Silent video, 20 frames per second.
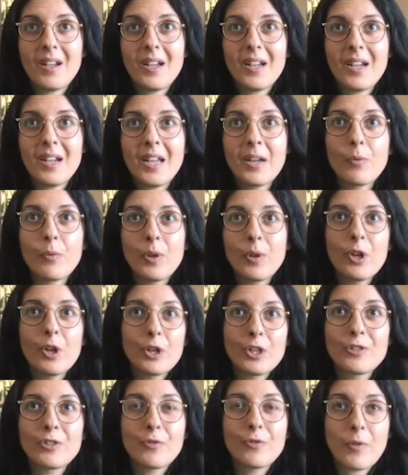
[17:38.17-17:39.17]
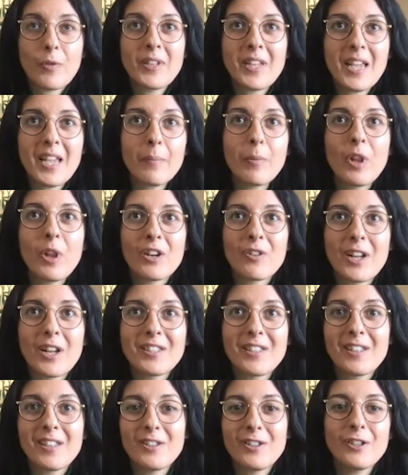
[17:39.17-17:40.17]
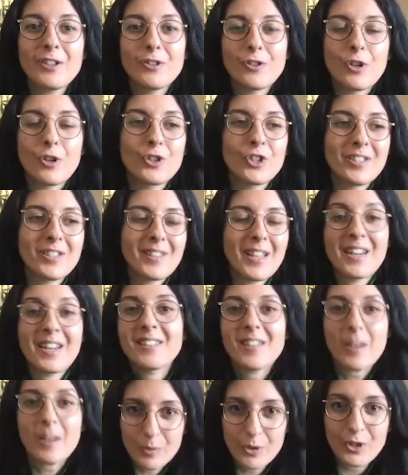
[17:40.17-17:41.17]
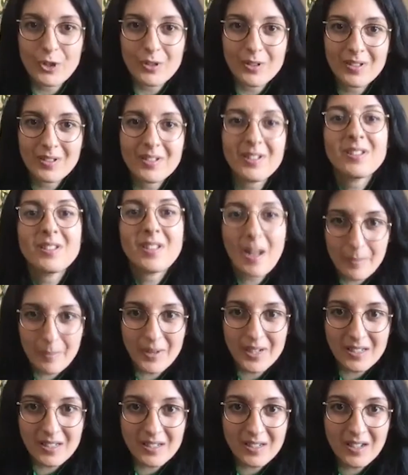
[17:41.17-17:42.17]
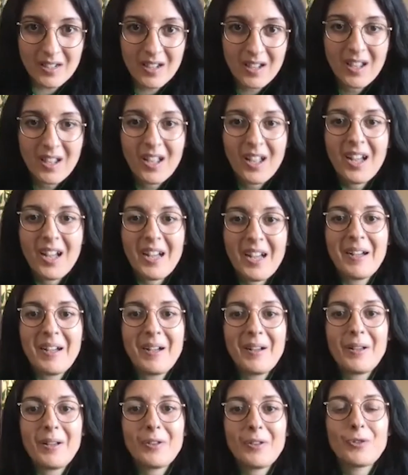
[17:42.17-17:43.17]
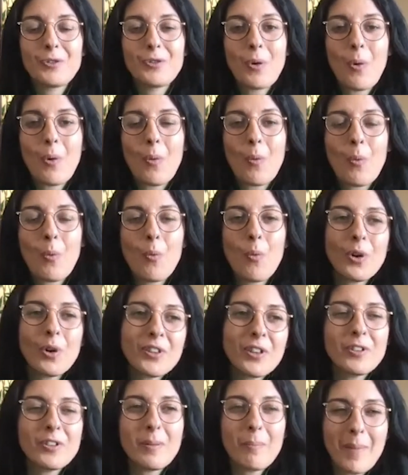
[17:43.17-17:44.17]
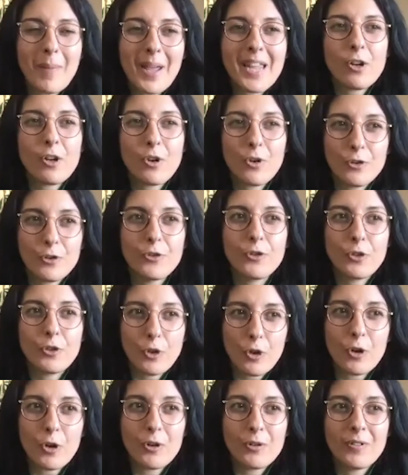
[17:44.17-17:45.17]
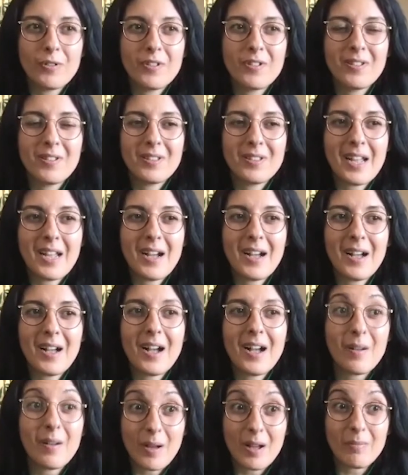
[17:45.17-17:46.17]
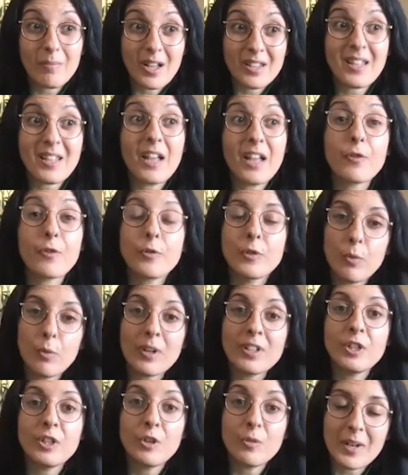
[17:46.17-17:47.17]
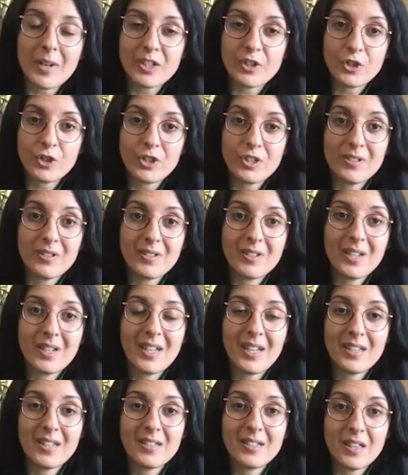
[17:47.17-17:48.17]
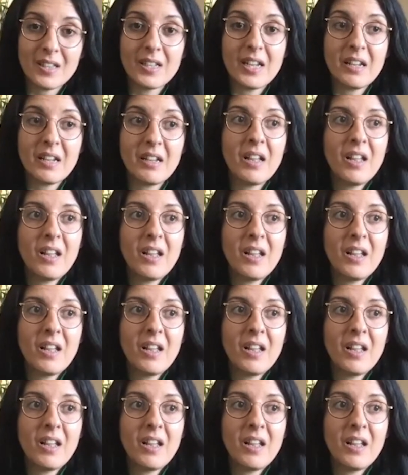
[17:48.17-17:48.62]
And we learned from the Ebola crisis, this is not just an assumption, this happens. So what are the main concerns that, aside from the one you mentioned, Celia,